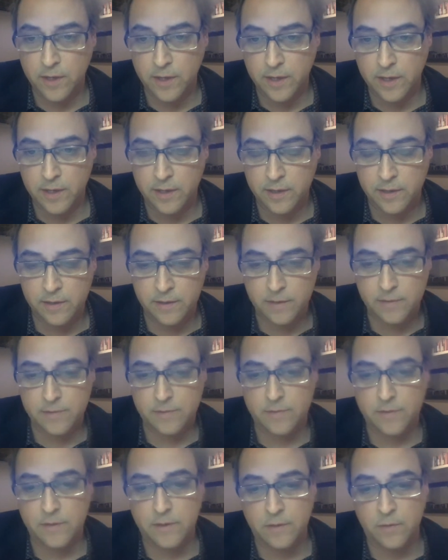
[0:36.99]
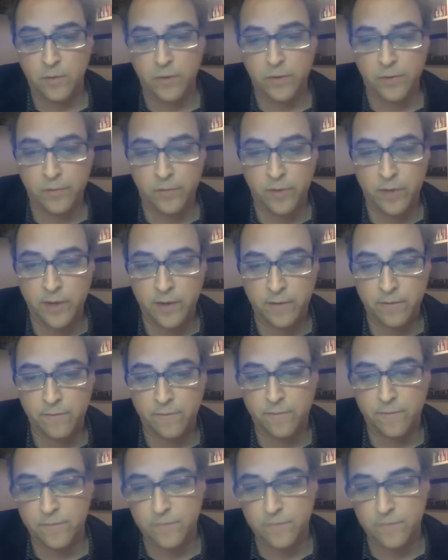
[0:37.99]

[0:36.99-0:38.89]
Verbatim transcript: And uh, we will have